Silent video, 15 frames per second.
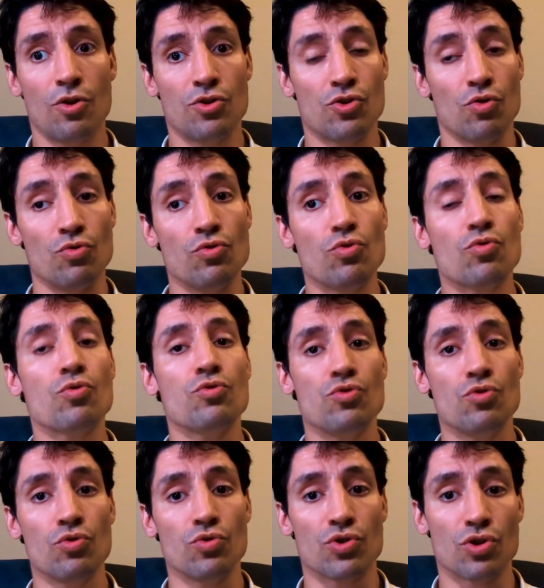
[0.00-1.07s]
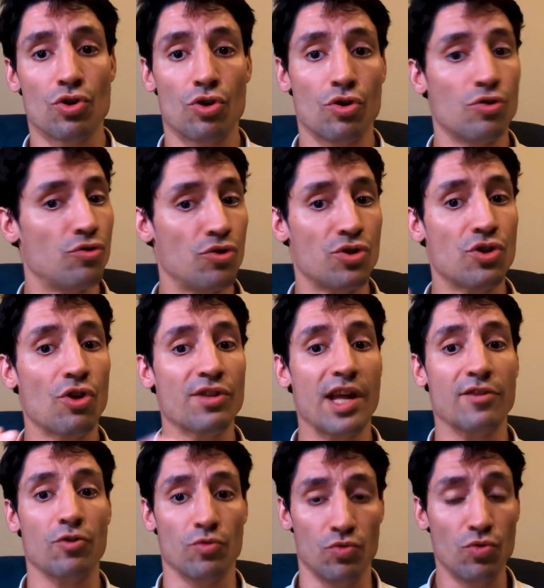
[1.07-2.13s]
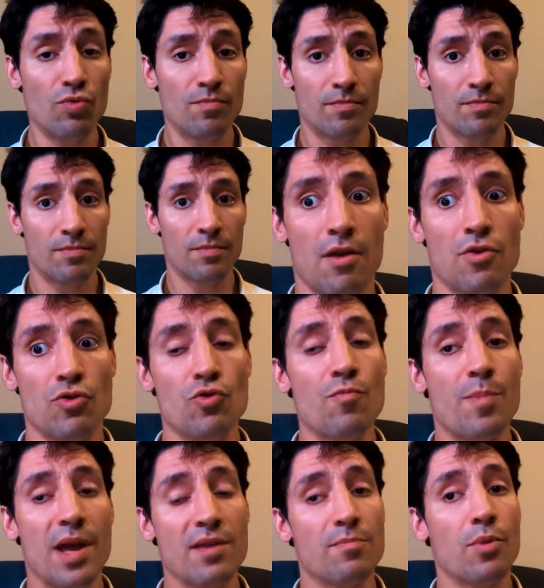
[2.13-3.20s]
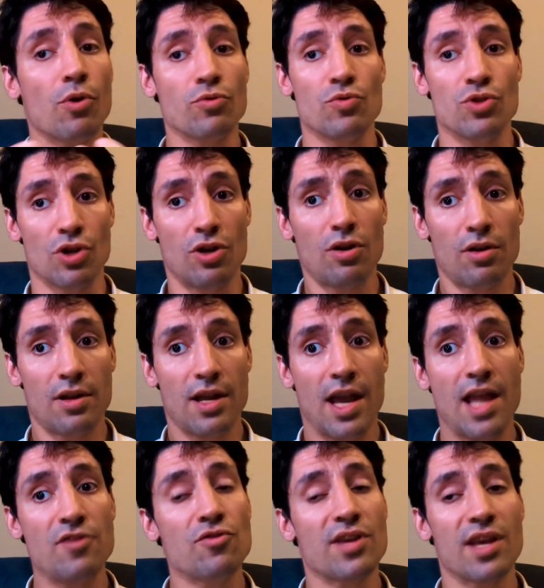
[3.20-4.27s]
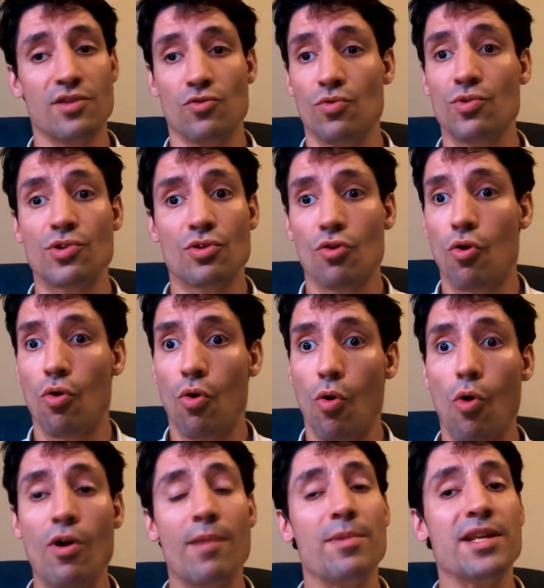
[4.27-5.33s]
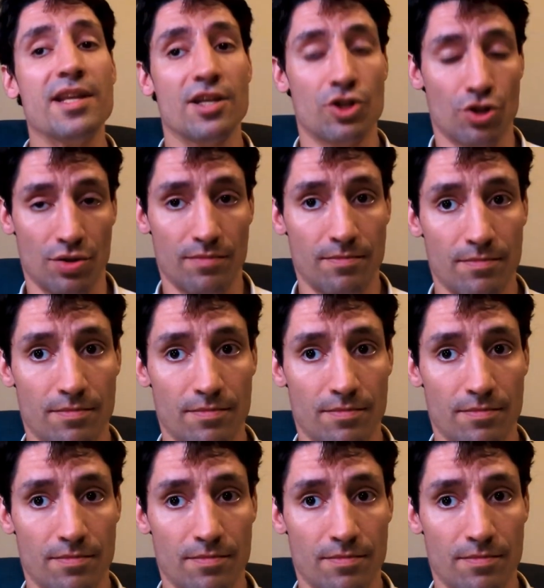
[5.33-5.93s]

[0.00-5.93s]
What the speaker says: So you could use the standard Odoo, you pay per user, and you can use all applications.